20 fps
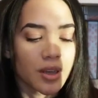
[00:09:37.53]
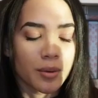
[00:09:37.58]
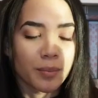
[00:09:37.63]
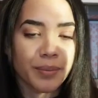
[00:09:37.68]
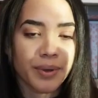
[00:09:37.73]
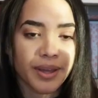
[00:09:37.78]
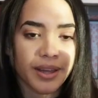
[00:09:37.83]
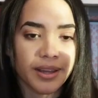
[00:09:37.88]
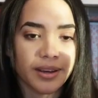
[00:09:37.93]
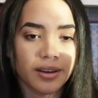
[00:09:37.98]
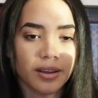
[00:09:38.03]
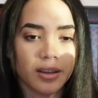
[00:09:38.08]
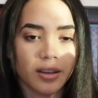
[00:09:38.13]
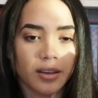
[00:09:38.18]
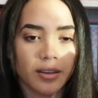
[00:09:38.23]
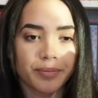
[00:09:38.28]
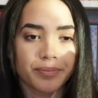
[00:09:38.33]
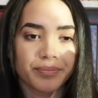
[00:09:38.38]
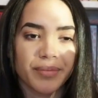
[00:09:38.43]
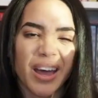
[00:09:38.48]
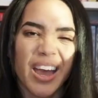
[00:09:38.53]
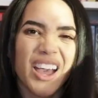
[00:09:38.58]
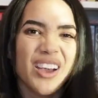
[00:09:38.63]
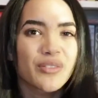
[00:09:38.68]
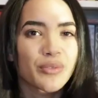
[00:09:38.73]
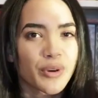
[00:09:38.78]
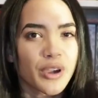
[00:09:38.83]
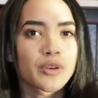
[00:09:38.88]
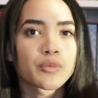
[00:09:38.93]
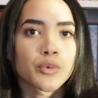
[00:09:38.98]
But um, I
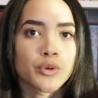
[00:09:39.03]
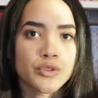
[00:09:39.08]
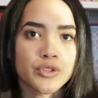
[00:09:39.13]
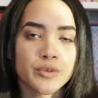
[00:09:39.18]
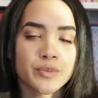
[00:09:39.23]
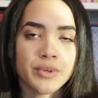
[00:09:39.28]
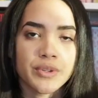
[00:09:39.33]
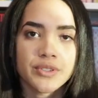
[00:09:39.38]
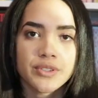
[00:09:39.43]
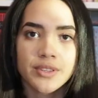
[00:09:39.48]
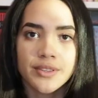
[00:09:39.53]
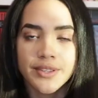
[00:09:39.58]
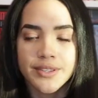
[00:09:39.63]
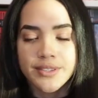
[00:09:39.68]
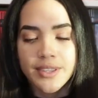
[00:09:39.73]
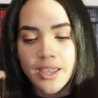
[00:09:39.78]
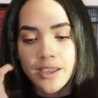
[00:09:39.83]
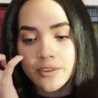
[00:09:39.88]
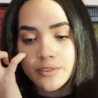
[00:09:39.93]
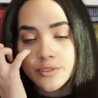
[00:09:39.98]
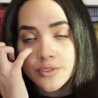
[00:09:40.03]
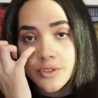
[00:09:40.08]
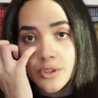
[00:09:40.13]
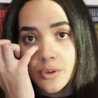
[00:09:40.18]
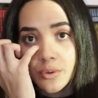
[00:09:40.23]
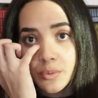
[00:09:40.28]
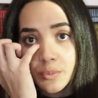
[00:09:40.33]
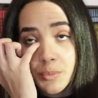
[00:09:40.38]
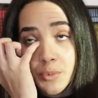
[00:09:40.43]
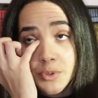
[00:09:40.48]
have read most of the books in the set,
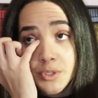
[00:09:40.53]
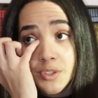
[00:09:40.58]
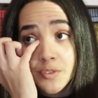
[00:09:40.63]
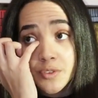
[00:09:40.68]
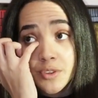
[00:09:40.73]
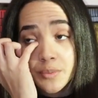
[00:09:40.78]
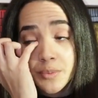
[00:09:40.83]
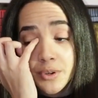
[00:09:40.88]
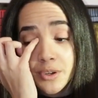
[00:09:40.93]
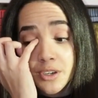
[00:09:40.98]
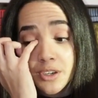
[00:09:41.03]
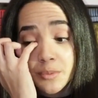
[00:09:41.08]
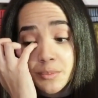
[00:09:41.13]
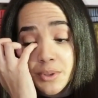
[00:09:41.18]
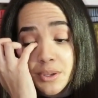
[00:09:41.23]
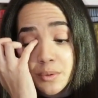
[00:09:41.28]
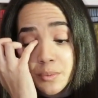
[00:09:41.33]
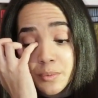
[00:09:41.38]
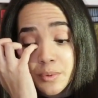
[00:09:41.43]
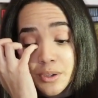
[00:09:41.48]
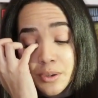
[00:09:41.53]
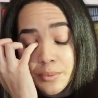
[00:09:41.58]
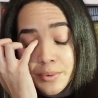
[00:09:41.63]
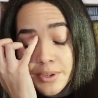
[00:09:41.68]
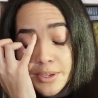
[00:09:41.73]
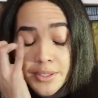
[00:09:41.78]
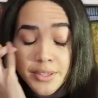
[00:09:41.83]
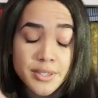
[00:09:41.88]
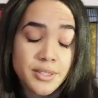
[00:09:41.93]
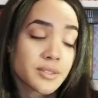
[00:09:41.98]
so most of them are going to be
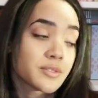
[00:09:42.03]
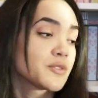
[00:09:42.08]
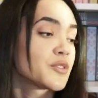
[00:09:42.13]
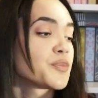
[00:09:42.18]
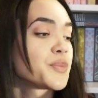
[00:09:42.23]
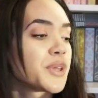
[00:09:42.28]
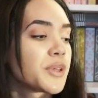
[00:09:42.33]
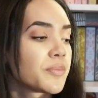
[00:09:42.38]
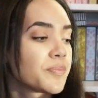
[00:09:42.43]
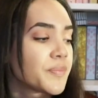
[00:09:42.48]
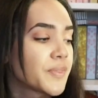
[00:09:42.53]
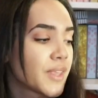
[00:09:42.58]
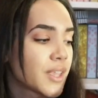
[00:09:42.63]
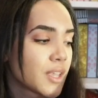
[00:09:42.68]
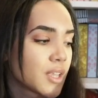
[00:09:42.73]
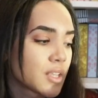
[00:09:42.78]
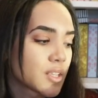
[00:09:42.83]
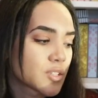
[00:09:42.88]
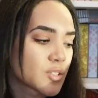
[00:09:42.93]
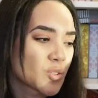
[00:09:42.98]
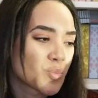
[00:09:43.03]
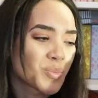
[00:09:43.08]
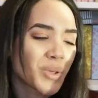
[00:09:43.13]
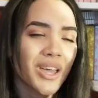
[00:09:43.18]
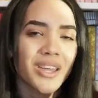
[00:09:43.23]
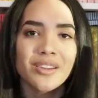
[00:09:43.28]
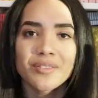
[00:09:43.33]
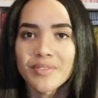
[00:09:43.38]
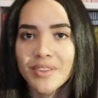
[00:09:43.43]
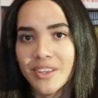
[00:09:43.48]
rereads for me. So I'm
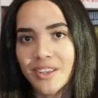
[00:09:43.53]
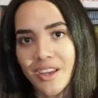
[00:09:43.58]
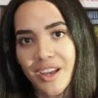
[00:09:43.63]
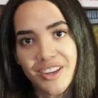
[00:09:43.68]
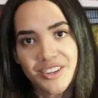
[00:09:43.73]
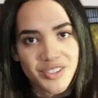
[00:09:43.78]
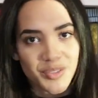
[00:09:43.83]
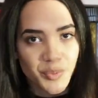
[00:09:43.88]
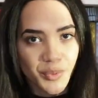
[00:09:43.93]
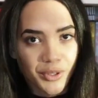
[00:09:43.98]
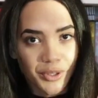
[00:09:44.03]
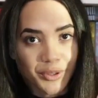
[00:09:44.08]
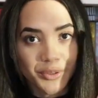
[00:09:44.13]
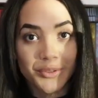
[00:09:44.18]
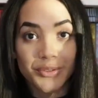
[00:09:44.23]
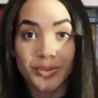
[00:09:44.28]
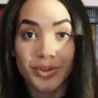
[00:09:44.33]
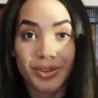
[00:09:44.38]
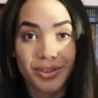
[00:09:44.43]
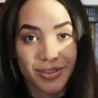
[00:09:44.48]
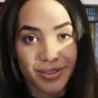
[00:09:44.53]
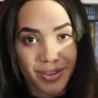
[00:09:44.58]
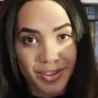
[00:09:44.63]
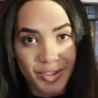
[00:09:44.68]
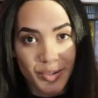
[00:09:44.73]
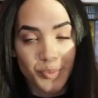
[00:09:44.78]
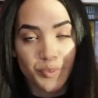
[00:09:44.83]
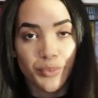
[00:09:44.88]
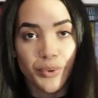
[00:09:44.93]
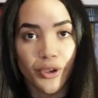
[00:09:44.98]
kind of thinking I just want to go straight into
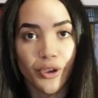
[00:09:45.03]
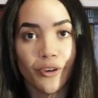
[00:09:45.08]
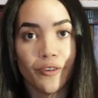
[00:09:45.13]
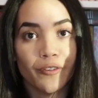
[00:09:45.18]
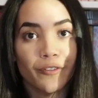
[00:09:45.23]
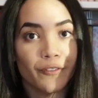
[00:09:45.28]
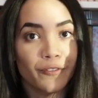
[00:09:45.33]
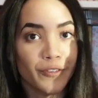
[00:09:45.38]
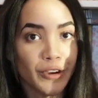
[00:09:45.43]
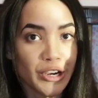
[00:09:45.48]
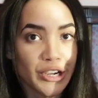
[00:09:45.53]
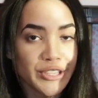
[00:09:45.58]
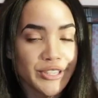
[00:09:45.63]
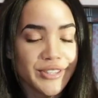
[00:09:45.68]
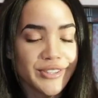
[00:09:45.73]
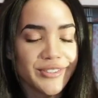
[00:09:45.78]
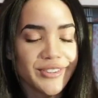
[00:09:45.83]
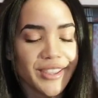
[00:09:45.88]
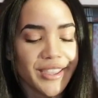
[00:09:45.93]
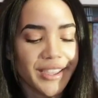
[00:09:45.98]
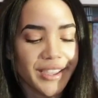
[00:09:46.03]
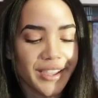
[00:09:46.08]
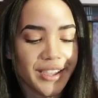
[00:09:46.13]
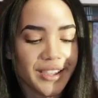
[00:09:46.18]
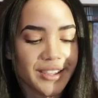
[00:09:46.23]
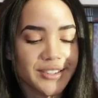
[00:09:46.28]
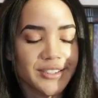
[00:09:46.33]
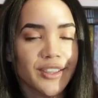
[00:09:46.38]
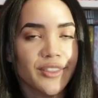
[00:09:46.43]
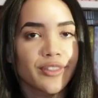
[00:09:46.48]
this book first
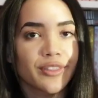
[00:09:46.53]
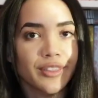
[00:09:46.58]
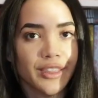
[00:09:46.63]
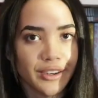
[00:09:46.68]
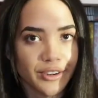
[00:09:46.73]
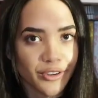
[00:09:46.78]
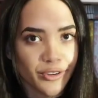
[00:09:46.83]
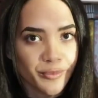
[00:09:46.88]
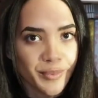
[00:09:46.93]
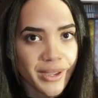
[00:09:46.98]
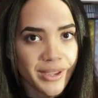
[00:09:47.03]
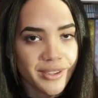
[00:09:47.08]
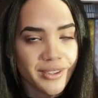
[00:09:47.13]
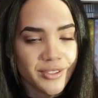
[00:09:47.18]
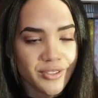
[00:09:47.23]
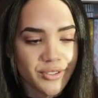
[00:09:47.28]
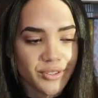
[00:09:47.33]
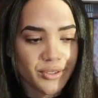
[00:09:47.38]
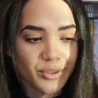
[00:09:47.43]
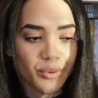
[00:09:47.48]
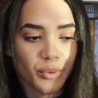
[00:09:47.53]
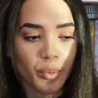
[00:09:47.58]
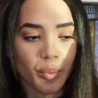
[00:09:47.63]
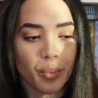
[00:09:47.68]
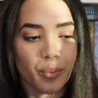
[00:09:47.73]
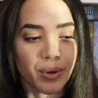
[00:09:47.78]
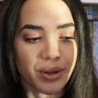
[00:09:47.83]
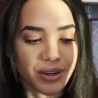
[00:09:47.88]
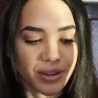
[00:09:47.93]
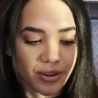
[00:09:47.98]
and then go back into
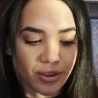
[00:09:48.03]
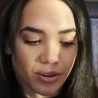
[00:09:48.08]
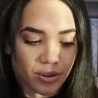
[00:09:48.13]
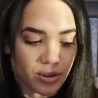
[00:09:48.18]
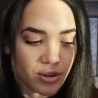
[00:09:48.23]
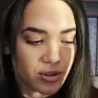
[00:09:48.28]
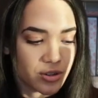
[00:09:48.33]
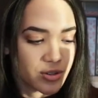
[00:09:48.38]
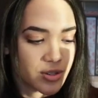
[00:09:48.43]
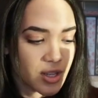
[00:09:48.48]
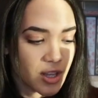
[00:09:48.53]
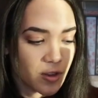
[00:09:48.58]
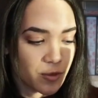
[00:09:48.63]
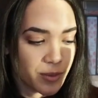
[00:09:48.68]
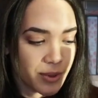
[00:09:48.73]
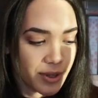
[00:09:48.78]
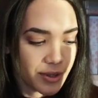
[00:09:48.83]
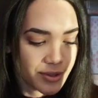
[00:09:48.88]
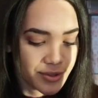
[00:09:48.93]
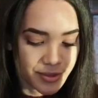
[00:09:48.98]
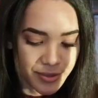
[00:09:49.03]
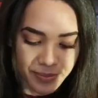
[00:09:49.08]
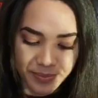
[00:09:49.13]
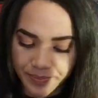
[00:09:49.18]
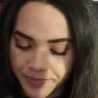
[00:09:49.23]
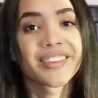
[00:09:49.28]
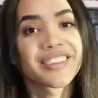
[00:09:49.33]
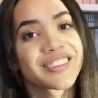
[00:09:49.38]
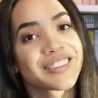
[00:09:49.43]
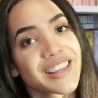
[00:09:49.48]
reading her set of books.
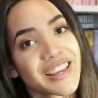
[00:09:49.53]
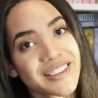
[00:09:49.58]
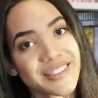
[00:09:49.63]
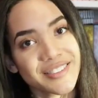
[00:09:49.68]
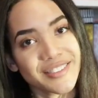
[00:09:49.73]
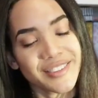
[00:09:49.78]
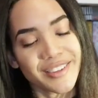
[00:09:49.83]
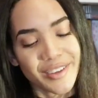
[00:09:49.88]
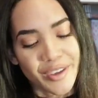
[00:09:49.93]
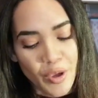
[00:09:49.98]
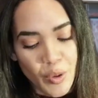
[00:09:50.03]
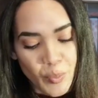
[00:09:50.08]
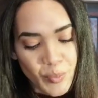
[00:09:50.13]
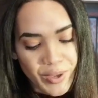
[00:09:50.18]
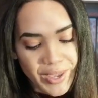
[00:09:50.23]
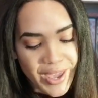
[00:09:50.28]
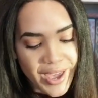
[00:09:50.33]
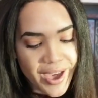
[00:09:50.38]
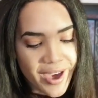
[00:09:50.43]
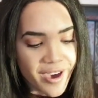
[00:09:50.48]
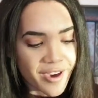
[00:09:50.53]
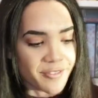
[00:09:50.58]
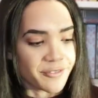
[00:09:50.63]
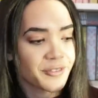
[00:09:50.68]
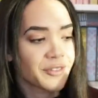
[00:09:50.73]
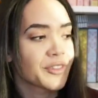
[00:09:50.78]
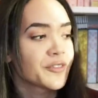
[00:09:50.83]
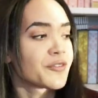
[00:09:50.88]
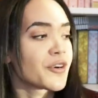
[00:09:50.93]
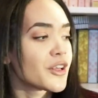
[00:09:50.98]
And lastly, we
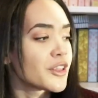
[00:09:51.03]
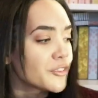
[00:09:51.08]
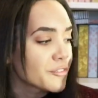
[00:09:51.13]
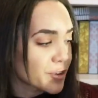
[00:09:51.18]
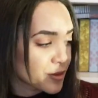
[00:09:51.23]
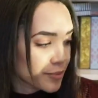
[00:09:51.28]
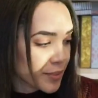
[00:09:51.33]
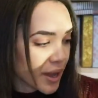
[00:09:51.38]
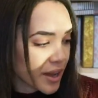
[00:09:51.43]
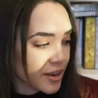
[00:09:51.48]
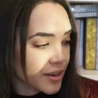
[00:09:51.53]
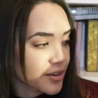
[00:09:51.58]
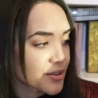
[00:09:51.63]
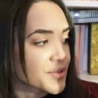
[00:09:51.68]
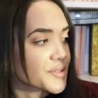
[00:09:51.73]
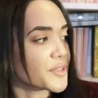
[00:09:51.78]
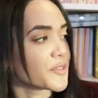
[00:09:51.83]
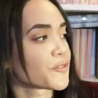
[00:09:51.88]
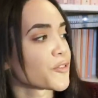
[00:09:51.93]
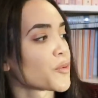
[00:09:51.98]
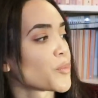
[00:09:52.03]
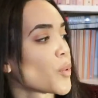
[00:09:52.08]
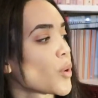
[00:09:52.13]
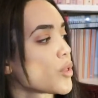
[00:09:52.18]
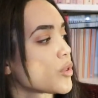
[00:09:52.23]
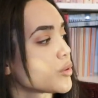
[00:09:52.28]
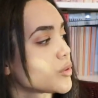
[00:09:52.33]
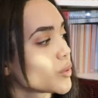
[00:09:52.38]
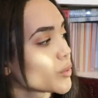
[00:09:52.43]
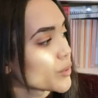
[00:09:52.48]
have The Fall of Empires From
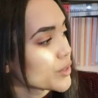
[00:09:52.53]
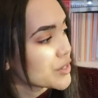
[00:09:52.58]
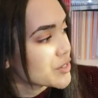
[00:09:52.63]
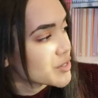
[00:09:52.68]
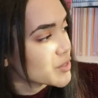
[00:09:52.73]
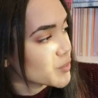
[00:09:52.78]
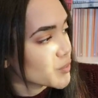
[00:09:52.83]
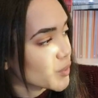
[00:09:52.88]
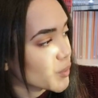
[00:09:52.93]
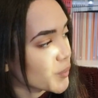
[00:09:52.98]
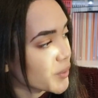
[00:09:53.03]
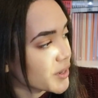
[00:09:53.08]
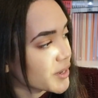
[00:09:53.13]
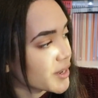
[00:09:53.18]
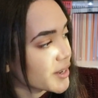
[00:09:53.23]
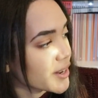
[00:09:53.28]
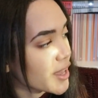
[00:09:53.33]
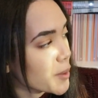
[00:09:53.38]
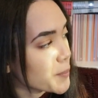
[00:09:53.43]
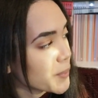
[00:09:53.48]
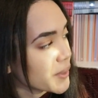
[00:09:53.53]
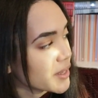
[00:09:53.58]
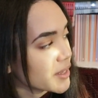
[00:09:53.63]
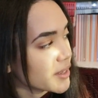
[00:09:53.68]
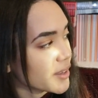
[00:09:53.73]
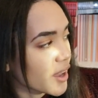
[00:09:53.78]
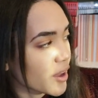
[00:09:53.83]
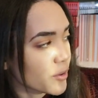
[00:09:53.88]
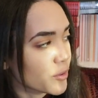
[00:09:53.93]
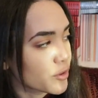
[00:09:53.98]
Glory to Ruin, an epic
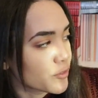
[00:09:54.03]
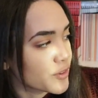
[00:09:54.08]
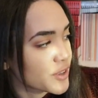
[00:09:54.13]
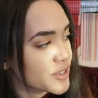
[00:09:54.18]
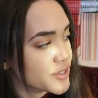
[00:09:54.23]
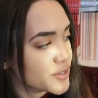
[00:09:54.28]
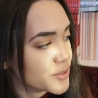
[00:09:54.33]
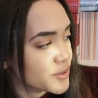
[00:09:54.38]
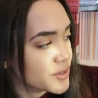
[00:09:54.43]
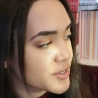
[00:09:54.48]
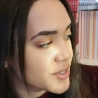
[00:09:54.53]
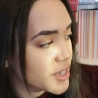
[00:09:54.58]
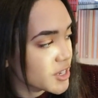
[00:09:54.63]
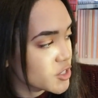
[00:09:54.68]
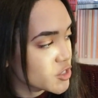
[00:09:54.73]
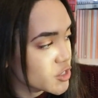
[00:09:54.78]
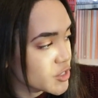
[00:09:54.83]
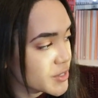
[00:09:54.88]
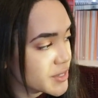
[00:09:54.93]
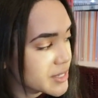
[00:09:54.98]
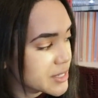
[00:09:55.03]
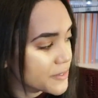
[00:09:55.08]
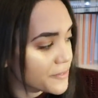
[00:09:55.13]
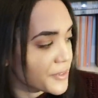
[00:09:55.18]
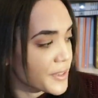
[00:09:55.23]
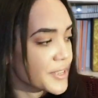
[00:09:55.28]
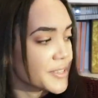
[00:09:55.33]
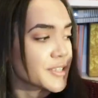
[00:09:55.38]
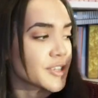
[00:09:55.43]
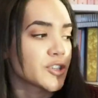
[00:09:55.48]
account of history's ancient
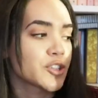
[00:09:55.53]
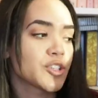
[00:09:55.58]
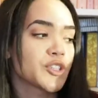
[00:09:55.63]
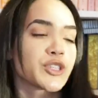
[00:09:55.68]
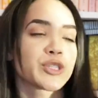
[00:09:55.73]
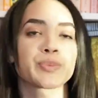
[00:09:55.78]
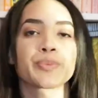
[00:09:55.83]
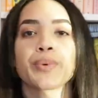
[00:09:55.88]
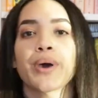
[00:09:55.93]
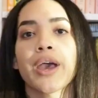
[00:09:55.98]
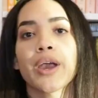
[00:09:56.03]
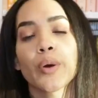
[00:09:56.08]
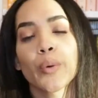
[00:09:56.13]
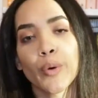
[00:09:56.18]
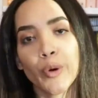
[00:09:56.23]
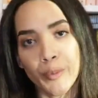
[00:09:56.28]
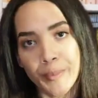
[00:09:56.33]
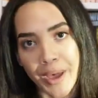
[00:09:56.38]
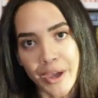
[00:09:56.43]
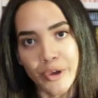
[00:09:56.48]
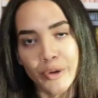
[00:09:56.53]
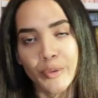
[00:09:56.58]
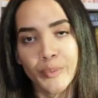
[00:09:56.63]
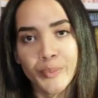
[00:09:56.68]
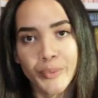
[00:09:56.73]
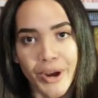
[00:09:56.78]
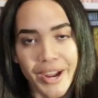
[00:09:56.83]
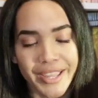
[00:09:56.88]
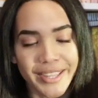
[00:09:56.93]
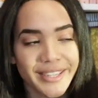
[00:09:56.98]
civilizations by Cormac
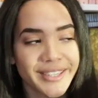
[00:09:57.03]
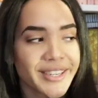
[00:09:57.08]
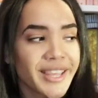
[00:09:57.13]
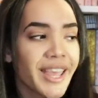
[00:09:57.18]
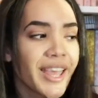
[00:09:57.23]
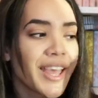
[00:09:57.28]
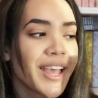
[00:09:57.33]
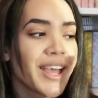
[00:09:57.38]
O'Brien.